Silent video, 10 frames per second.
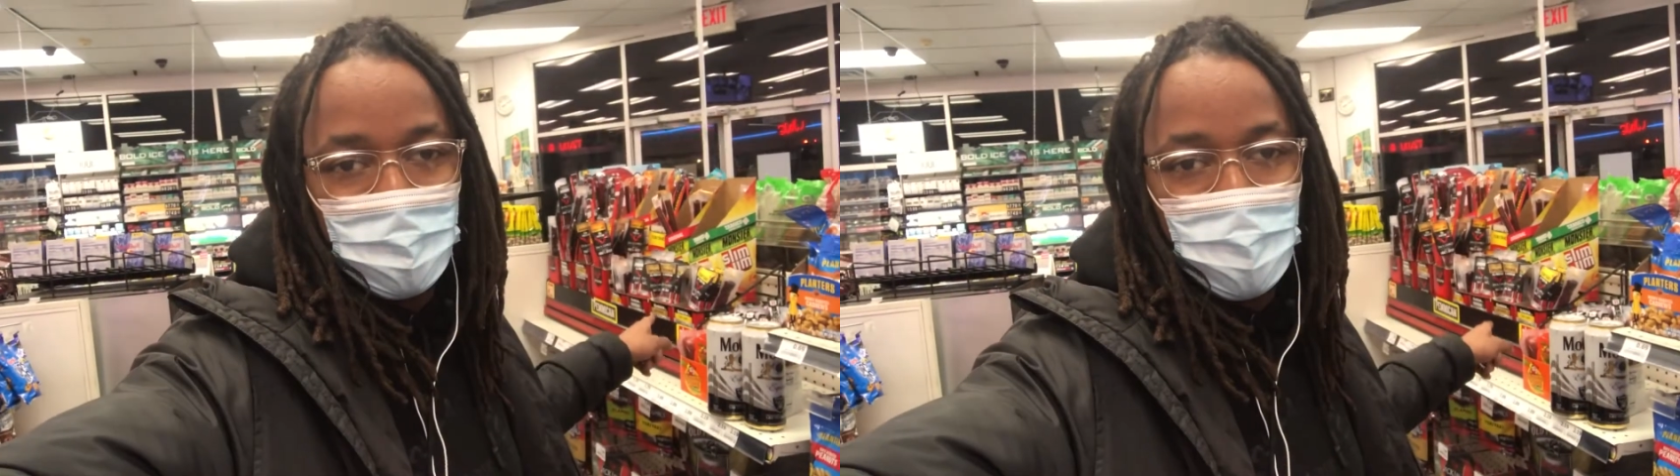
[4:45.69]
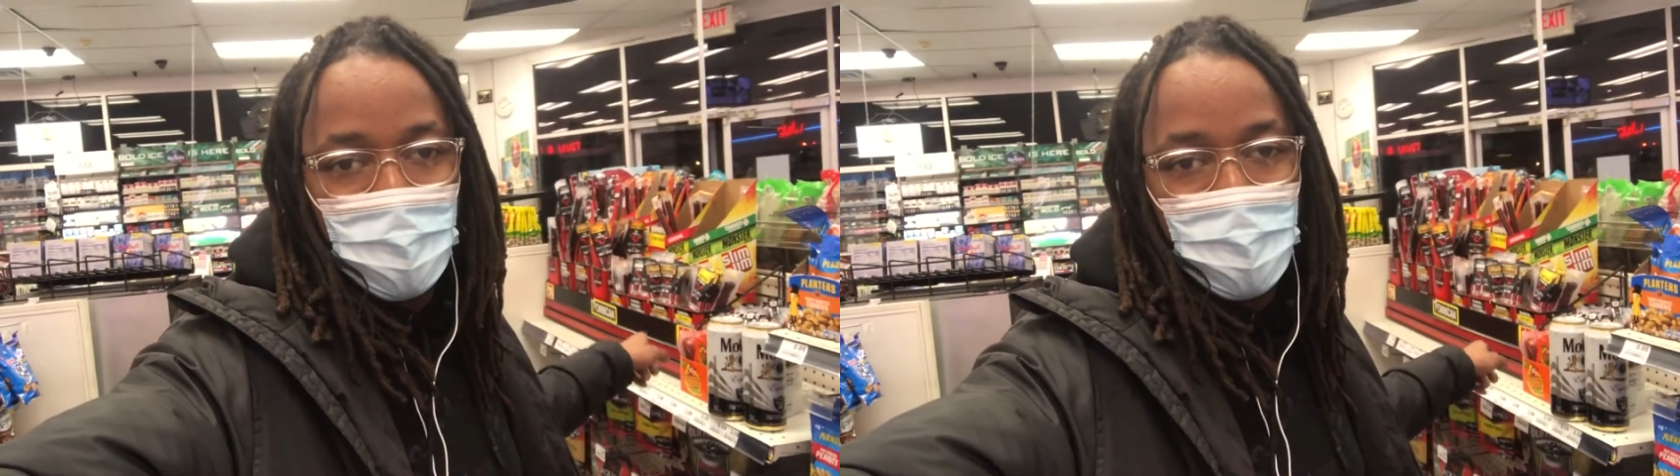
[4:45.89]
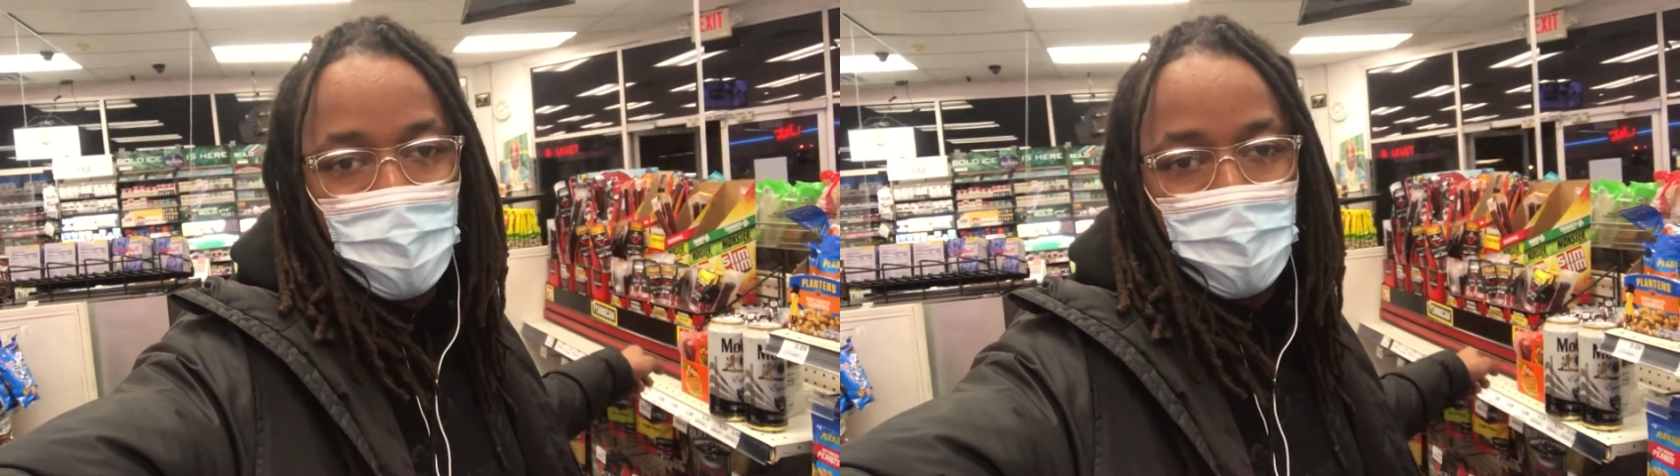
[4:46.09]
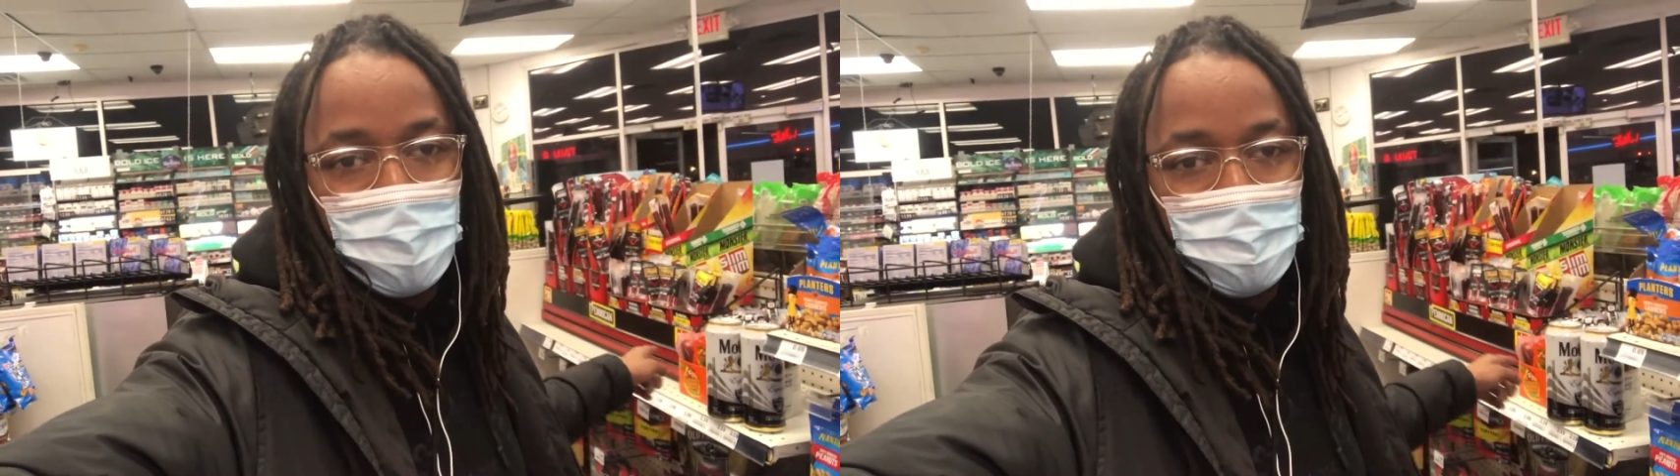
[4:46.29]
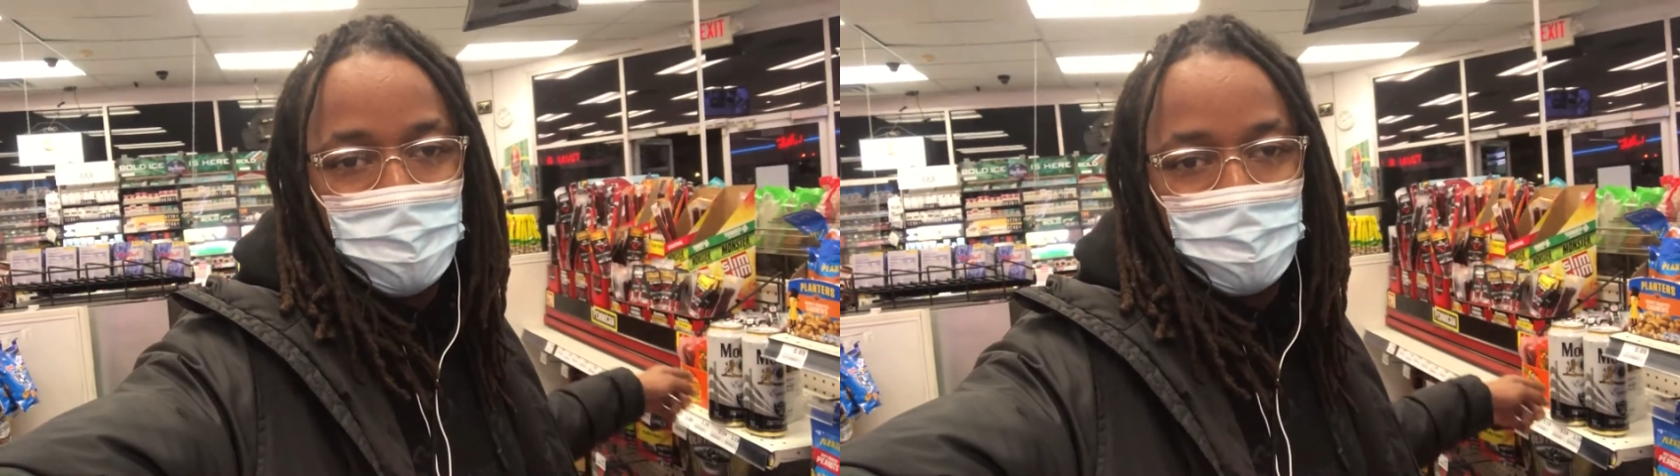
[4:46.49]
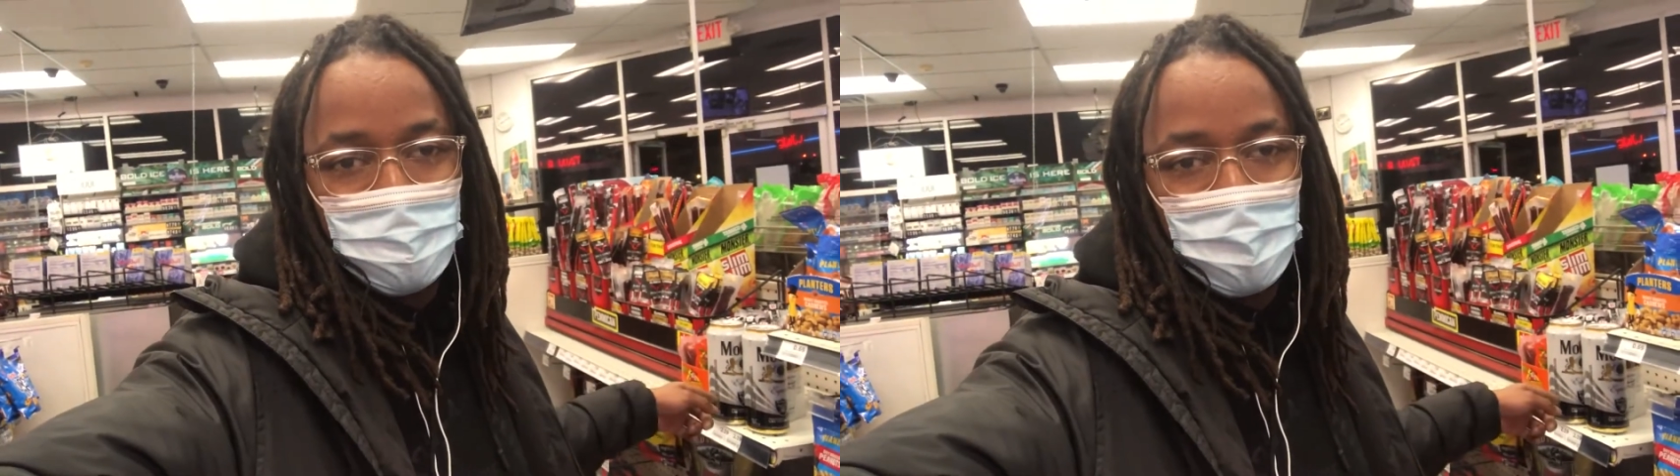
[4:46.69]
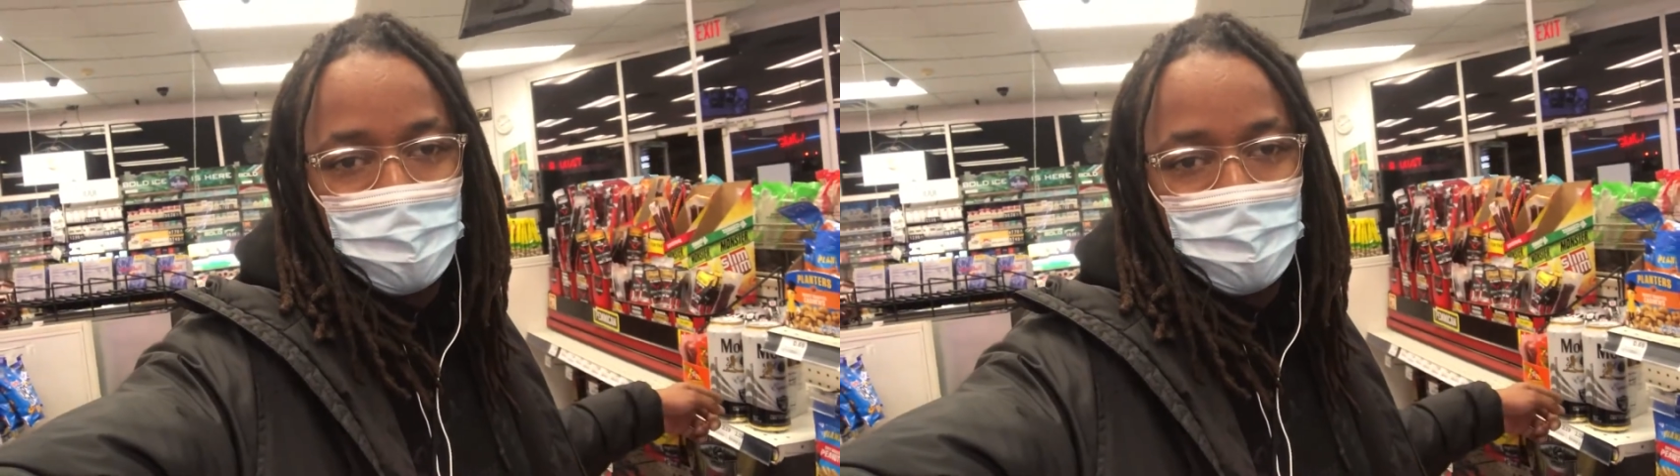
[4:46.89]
those right